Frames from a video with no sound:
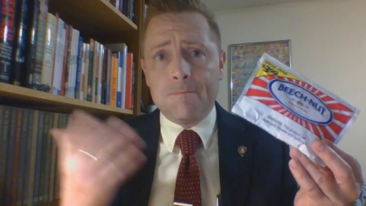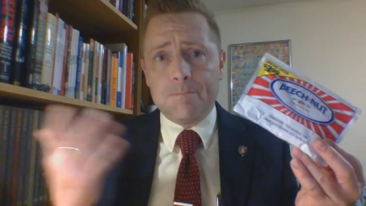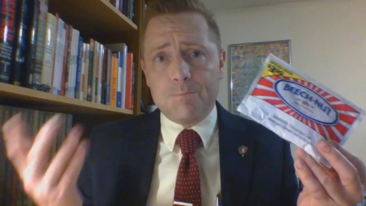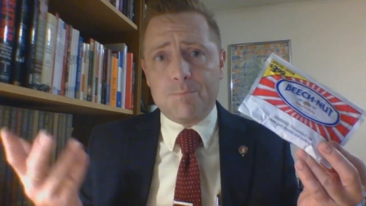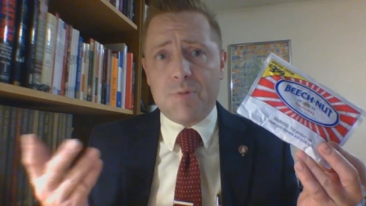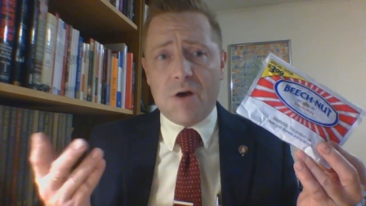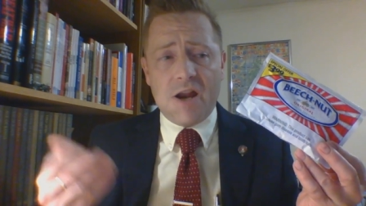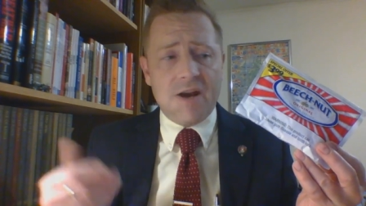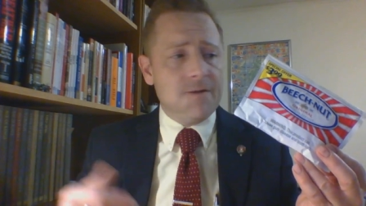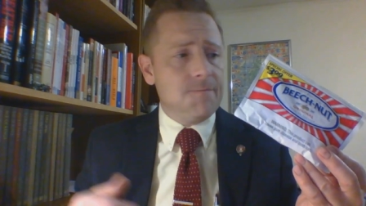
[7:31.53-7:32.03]

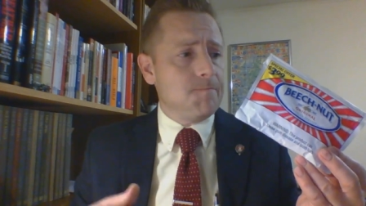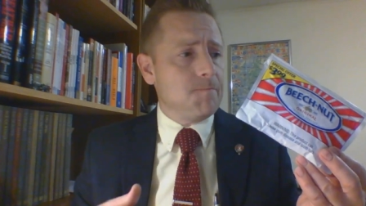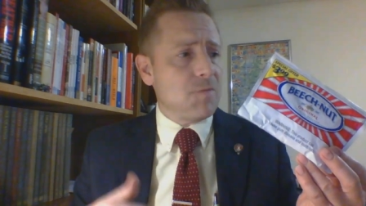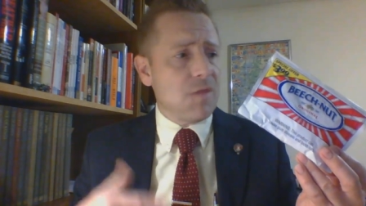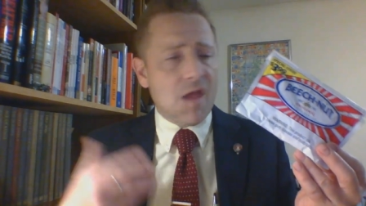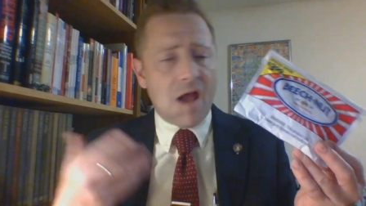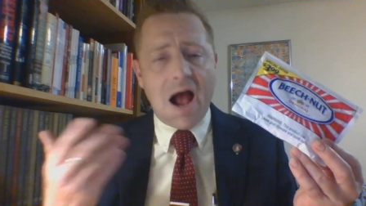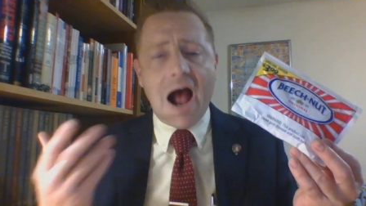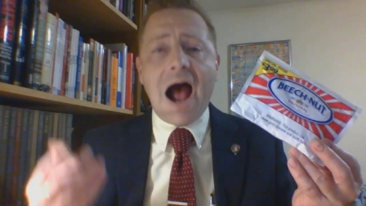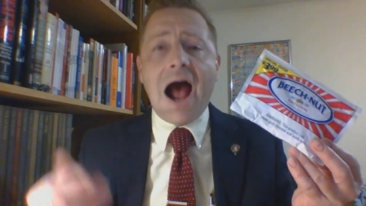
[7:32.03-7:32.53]
but
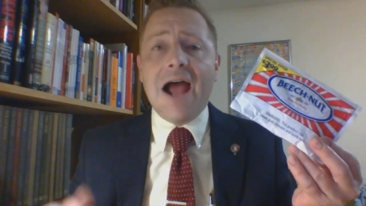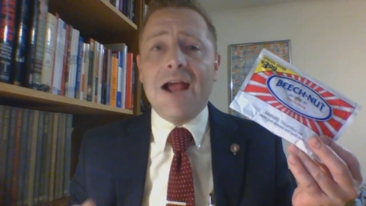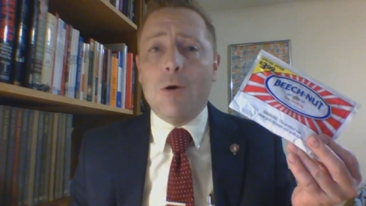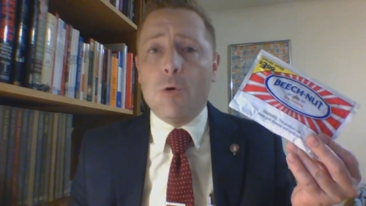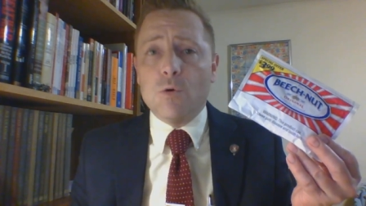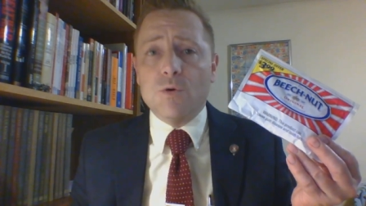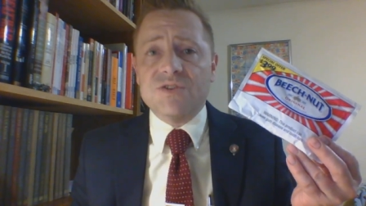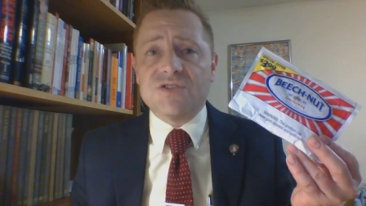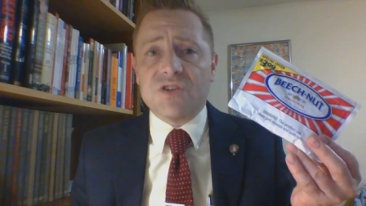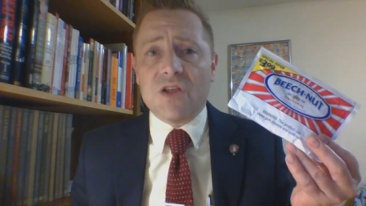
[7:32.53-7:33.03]
I
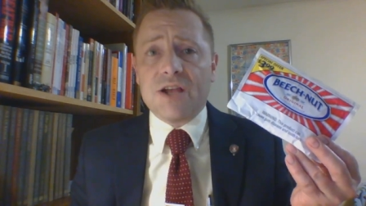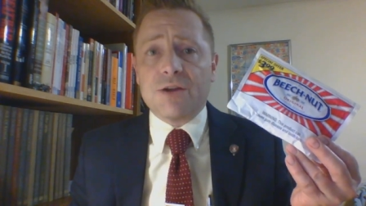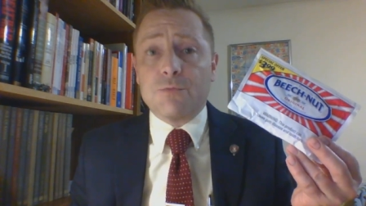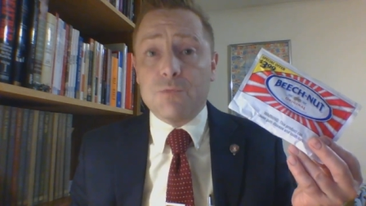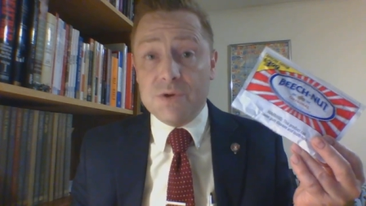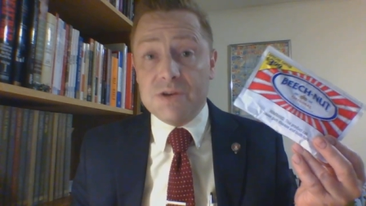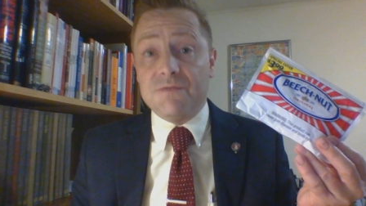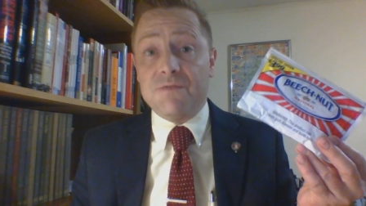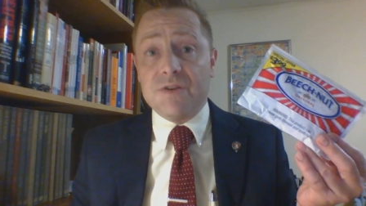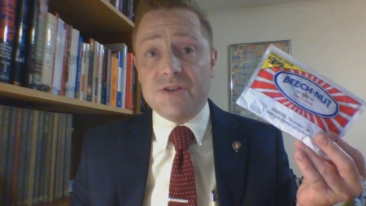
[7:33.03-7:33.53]
always like
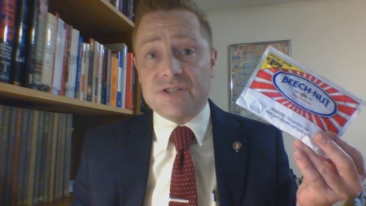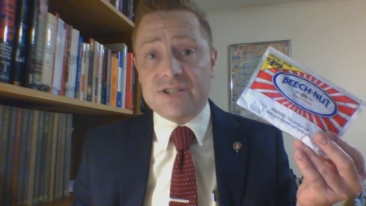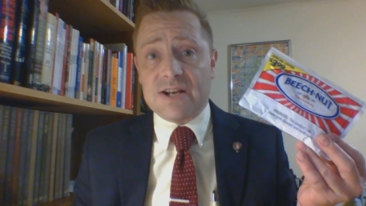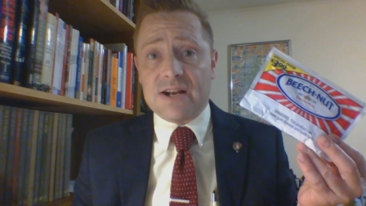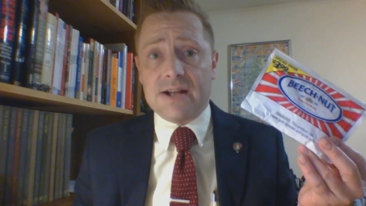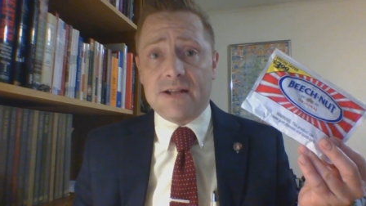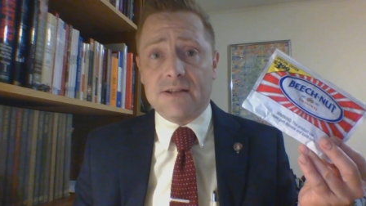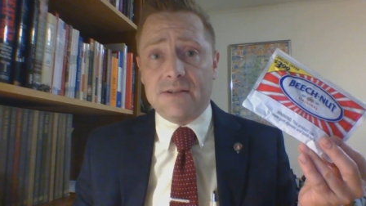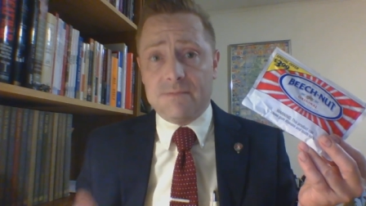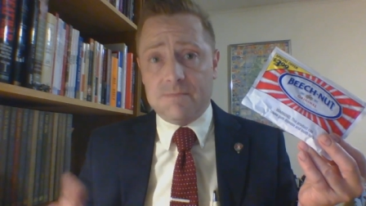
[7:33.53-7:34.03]
revisiting
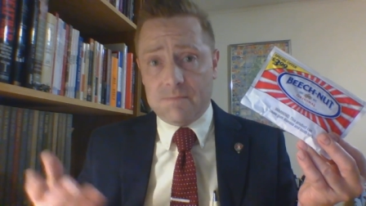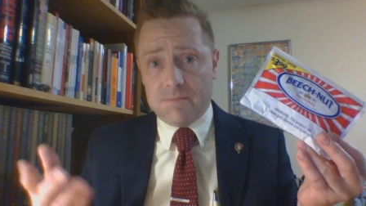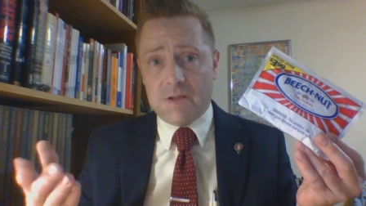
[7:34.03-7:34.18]
it.